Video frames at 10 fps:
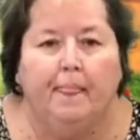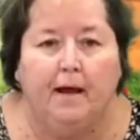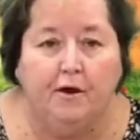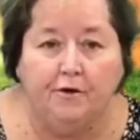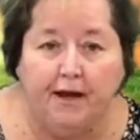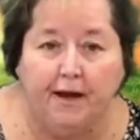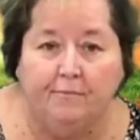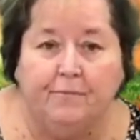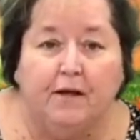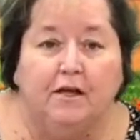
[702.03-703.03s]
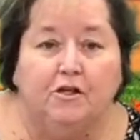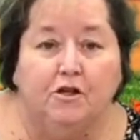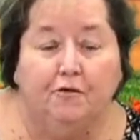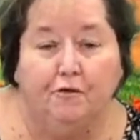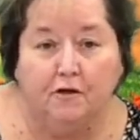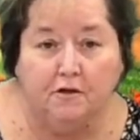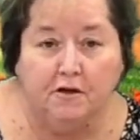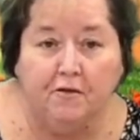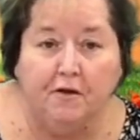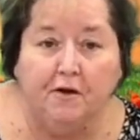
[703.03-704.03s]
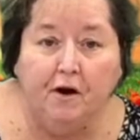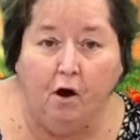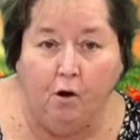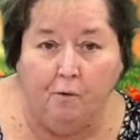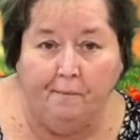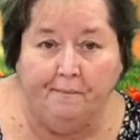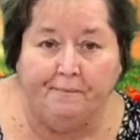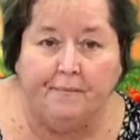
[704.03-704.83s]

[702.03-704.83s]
Okay, so for those of you at home